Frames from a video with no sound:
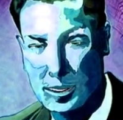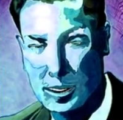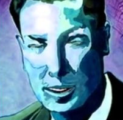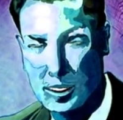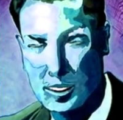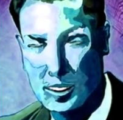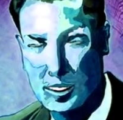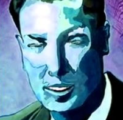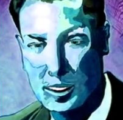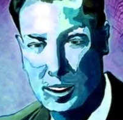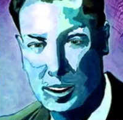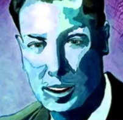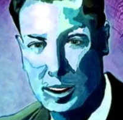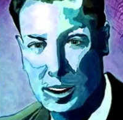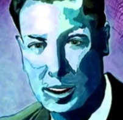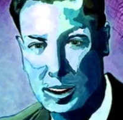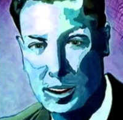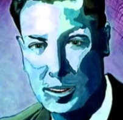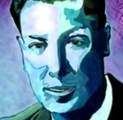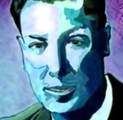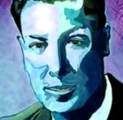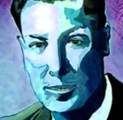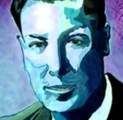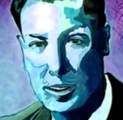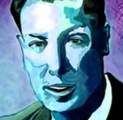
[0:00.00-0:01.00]
And you can
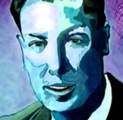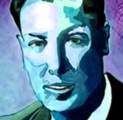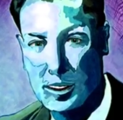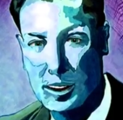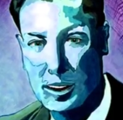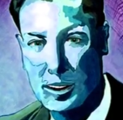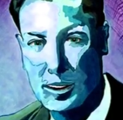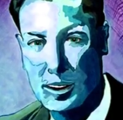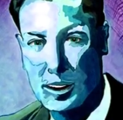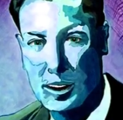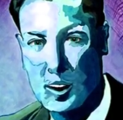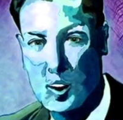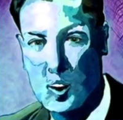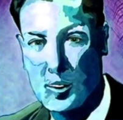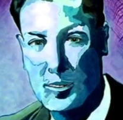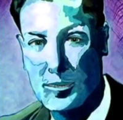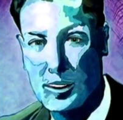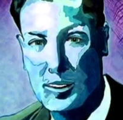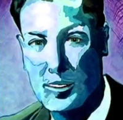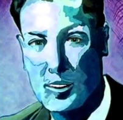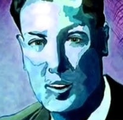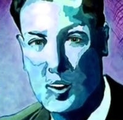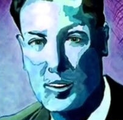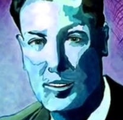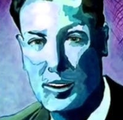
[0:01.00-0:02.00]
see every
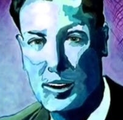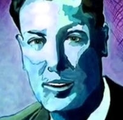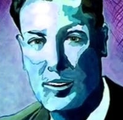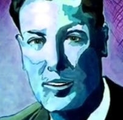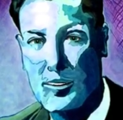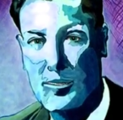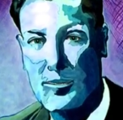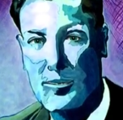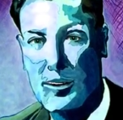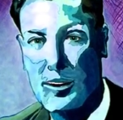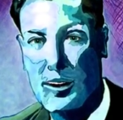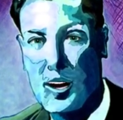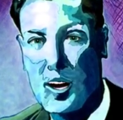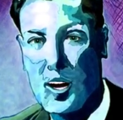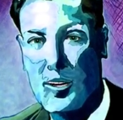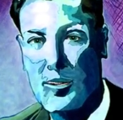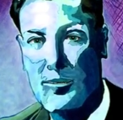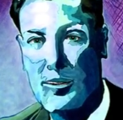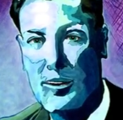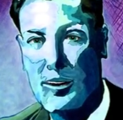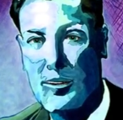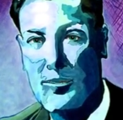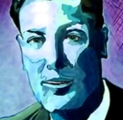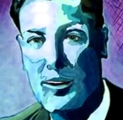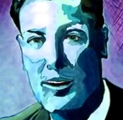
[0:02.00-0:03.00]
concept you hold of self,
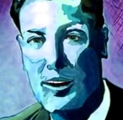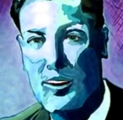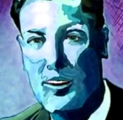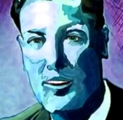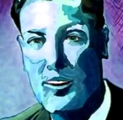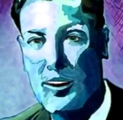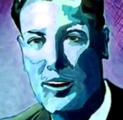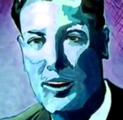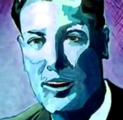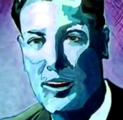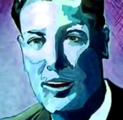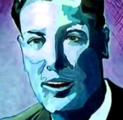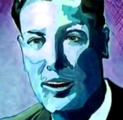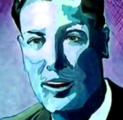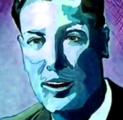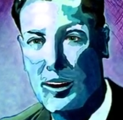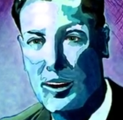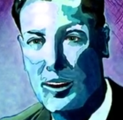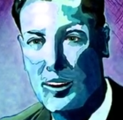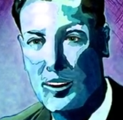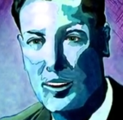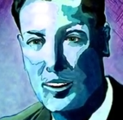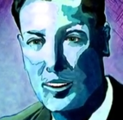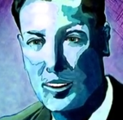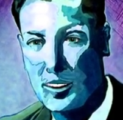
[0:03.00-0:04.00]
but the
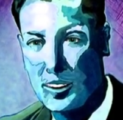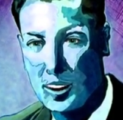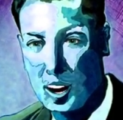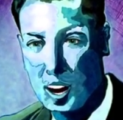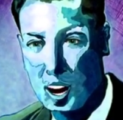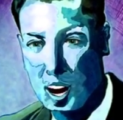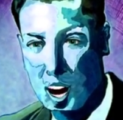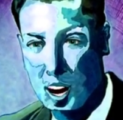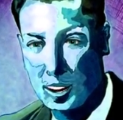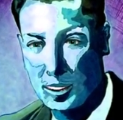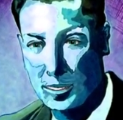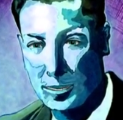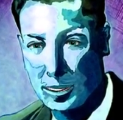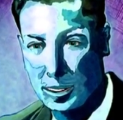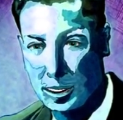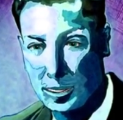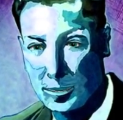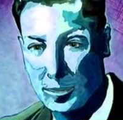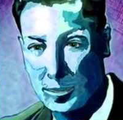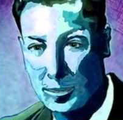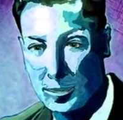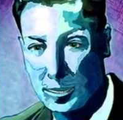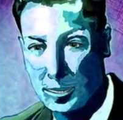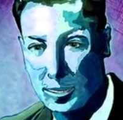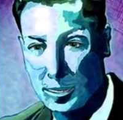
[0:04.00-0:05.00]
conceiving being you don't see.
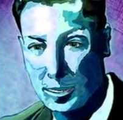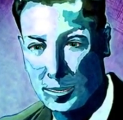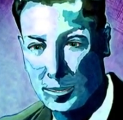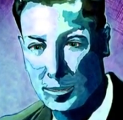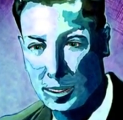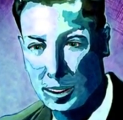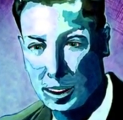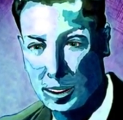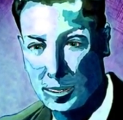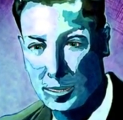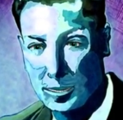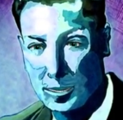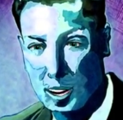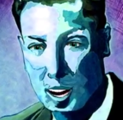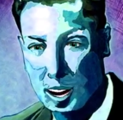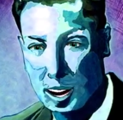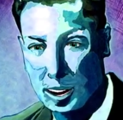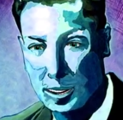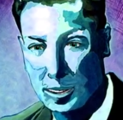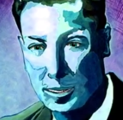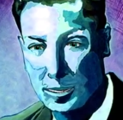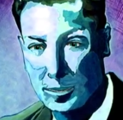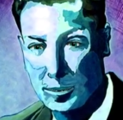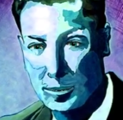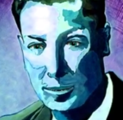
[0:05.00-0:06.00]
That's
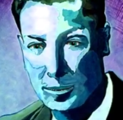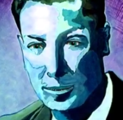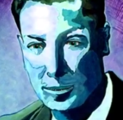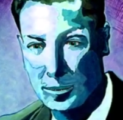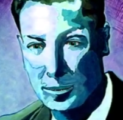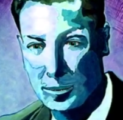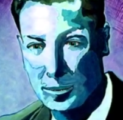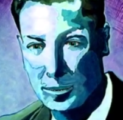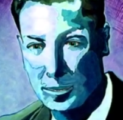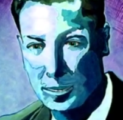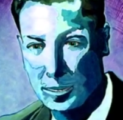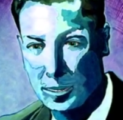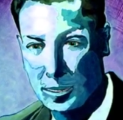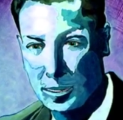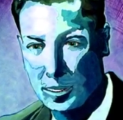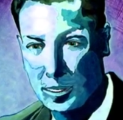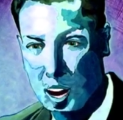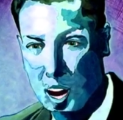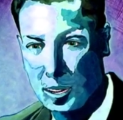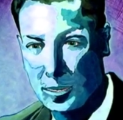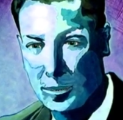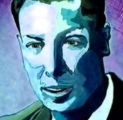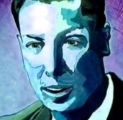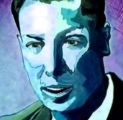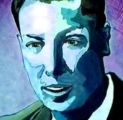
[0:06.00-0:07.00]
God.
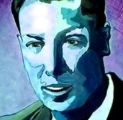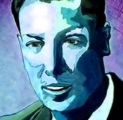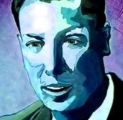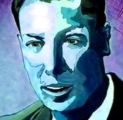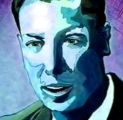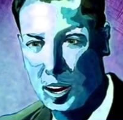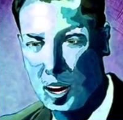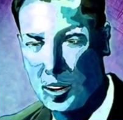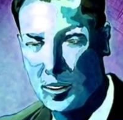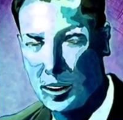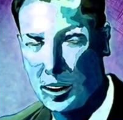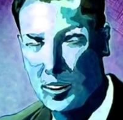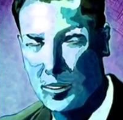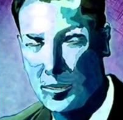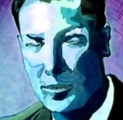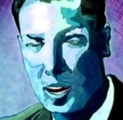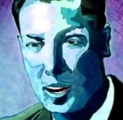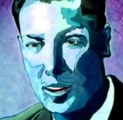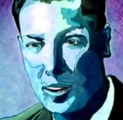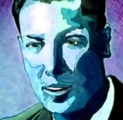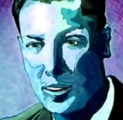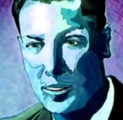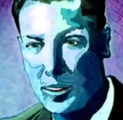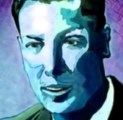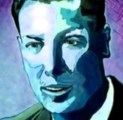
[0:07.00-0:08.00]
My concept of
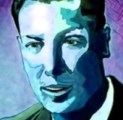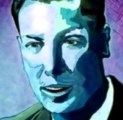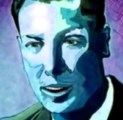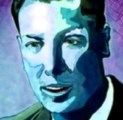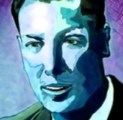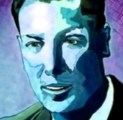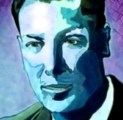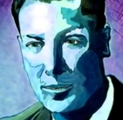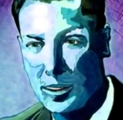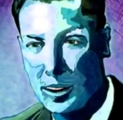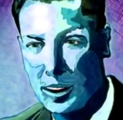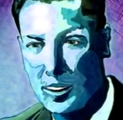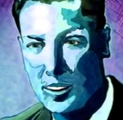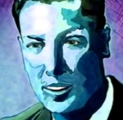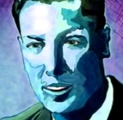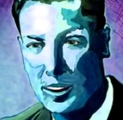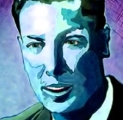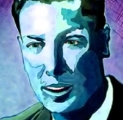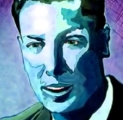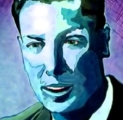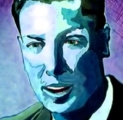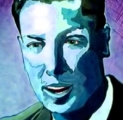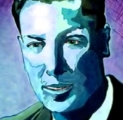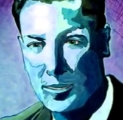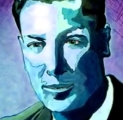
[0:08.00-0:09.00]
myself could be this, that, or
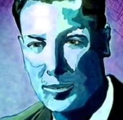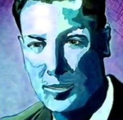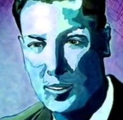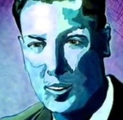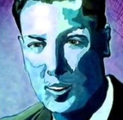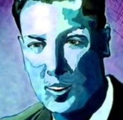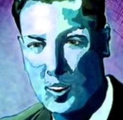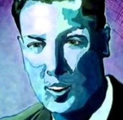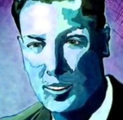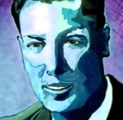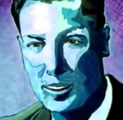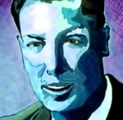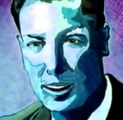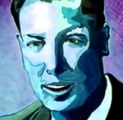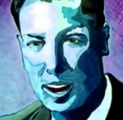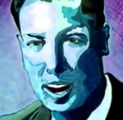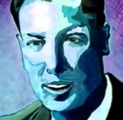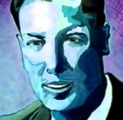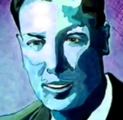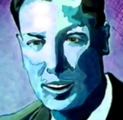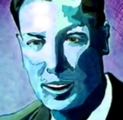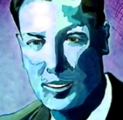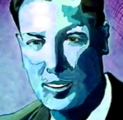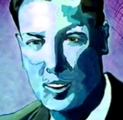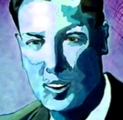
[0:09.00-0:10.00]
the other. The
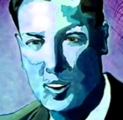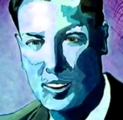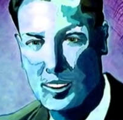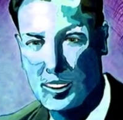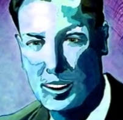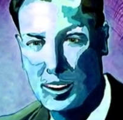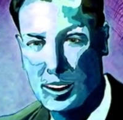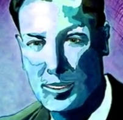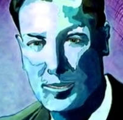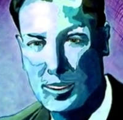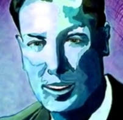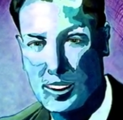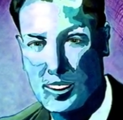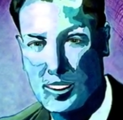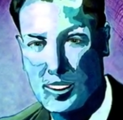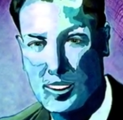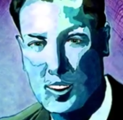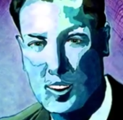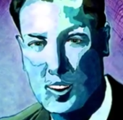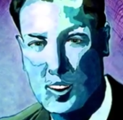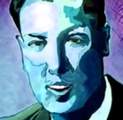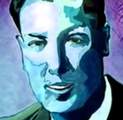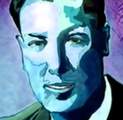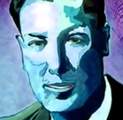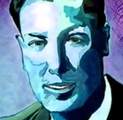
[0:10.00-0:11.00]
concepts will be reflected
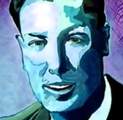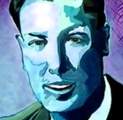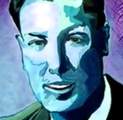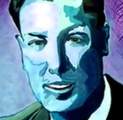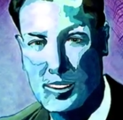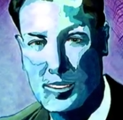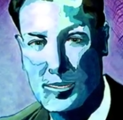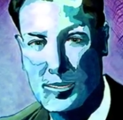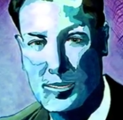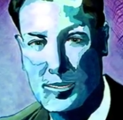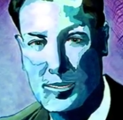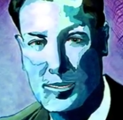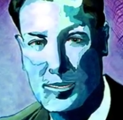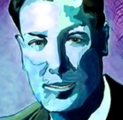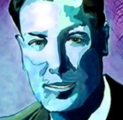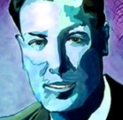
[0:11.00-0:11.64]
in society.